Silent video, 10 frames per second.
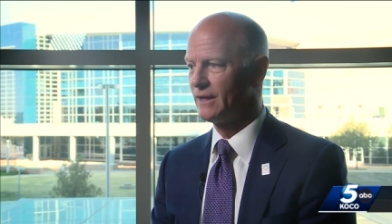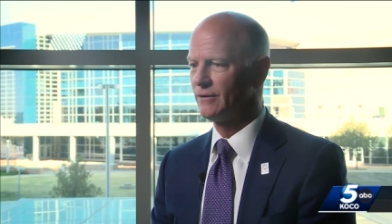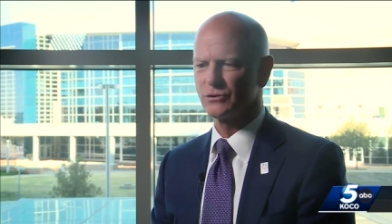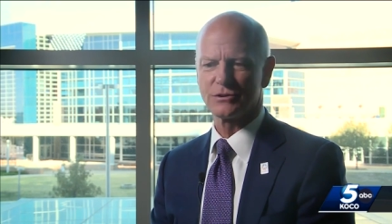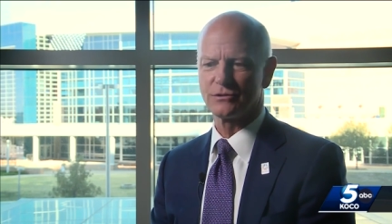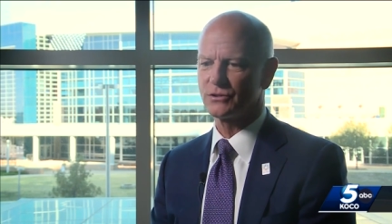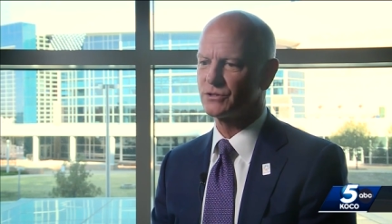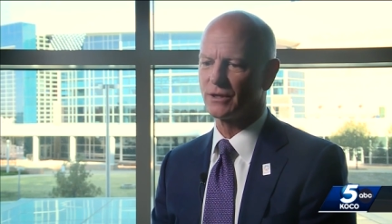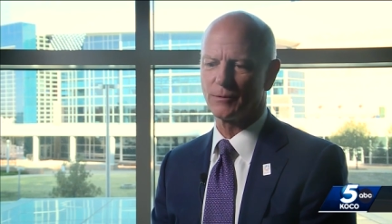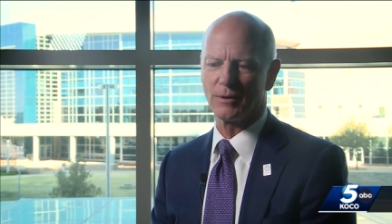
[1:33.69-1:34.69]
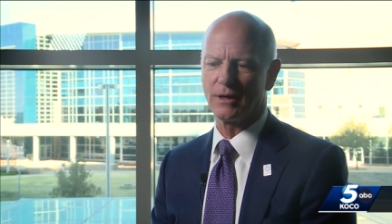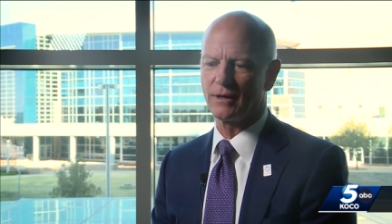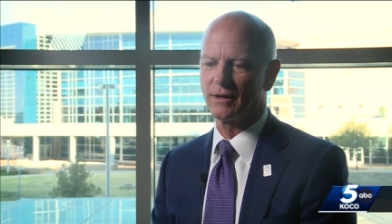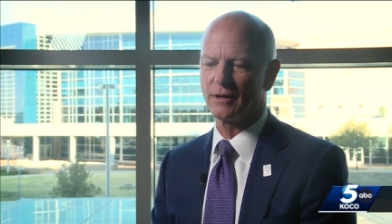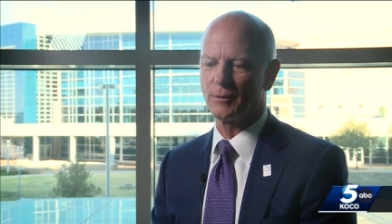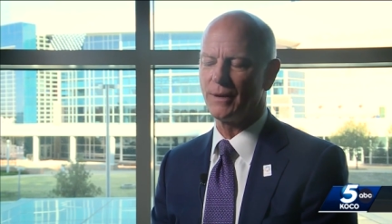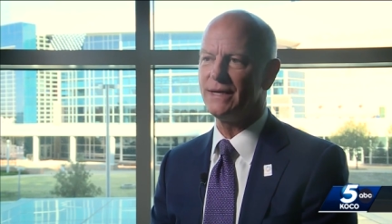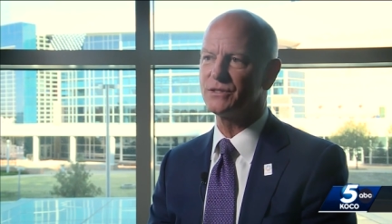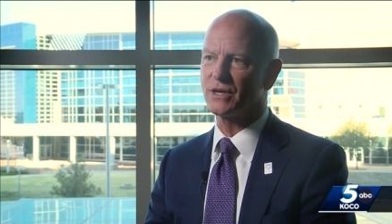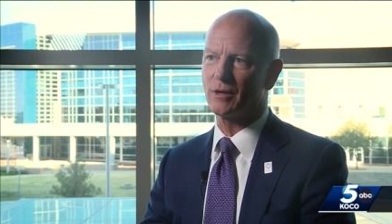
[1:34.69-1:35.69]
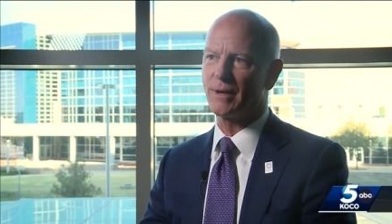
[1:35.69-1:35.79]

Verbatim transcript: There's just a, a, an amazing